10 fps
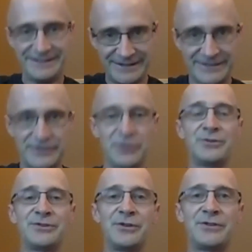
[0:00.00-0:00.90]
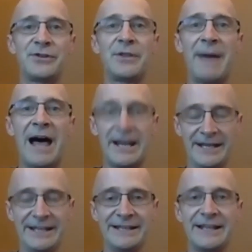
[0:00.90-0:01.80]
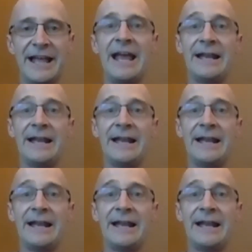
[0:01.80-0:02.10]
to the body, and it's